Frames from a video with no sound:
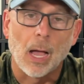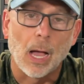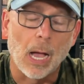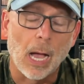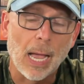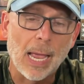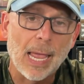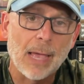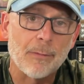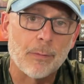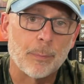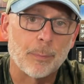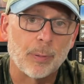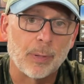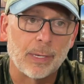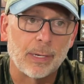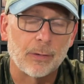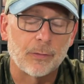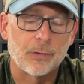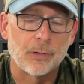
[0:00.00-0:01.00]
I haven't
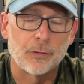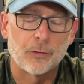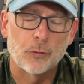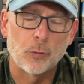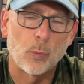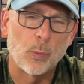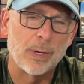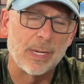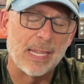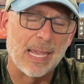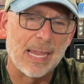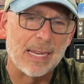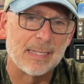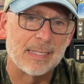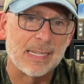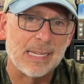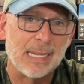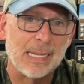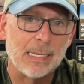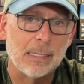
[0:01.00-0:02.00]
played it since
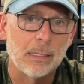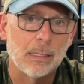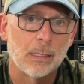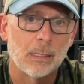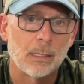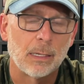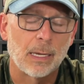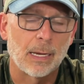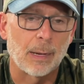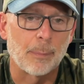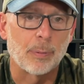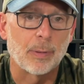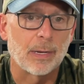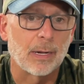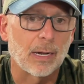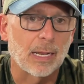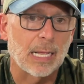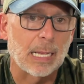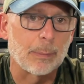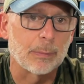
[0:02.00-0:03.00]
2018, and I played
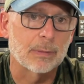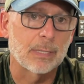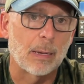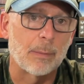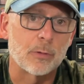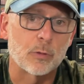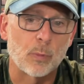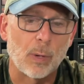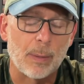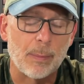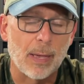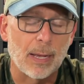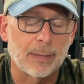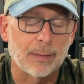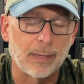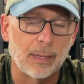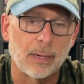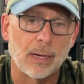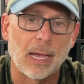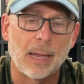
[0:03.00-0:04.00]
it a couple times way back
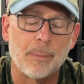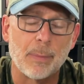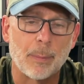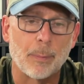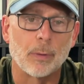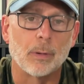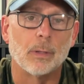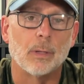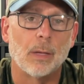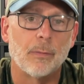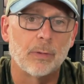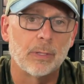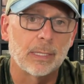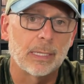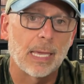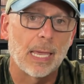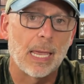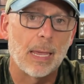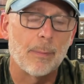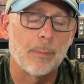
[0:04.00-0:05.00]
then. I remember loving the
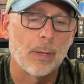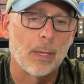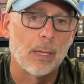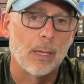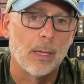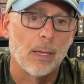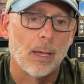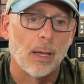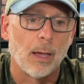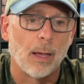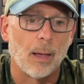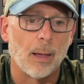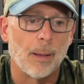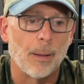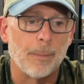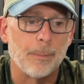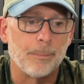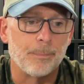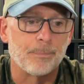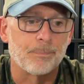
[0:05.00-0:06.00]
game
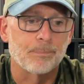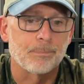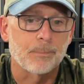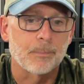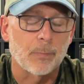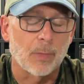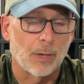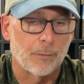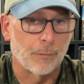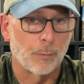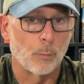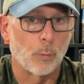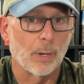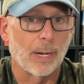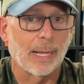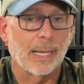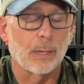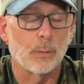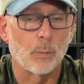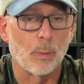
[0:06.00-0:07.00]
from what
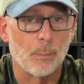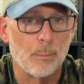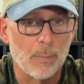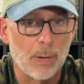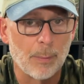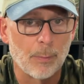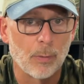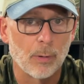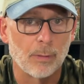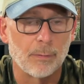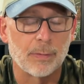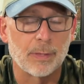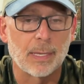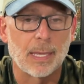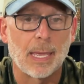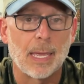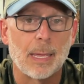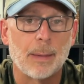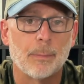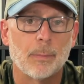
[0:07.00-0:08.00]
I can remember of the
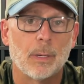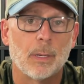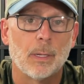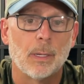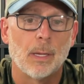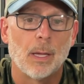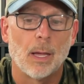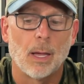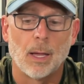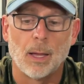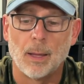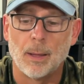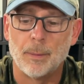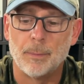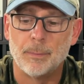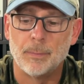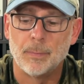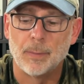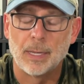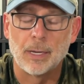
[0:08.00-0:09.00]
game,
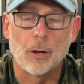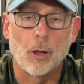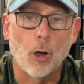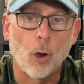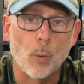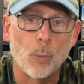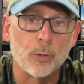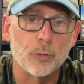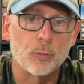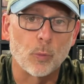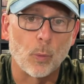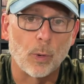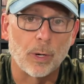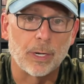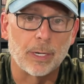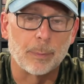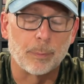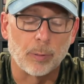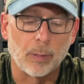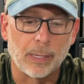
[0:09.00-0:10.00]
and always wanted
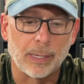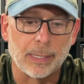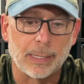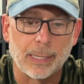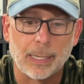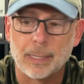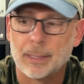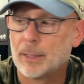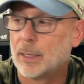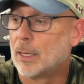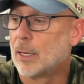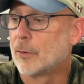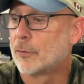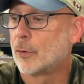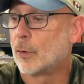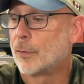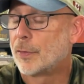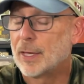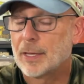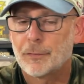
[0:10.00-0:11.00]
to play it again.
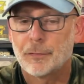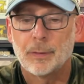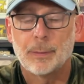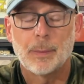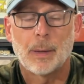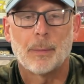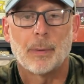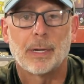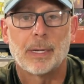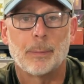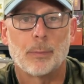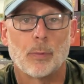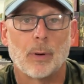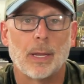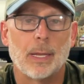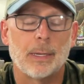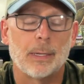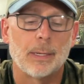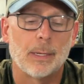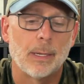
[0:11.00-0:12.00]
So thankfully, my buddy
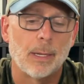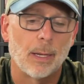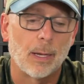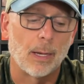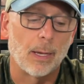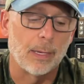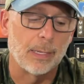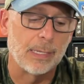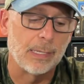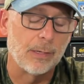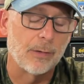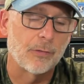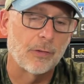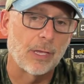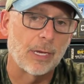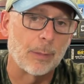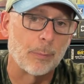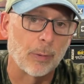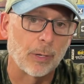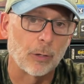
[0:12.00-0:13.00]
Brett, he
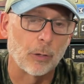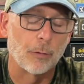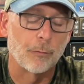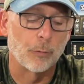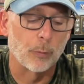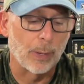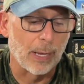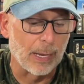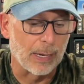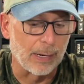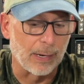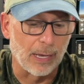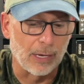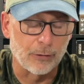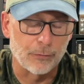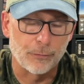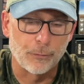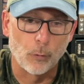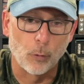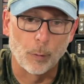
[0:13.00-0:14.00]
decided to bring it over. We had a
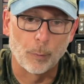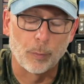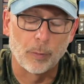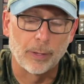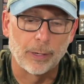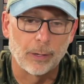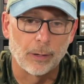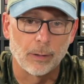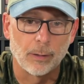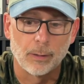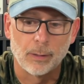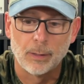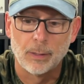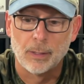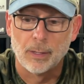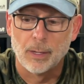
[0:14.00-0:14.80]
nice 4-player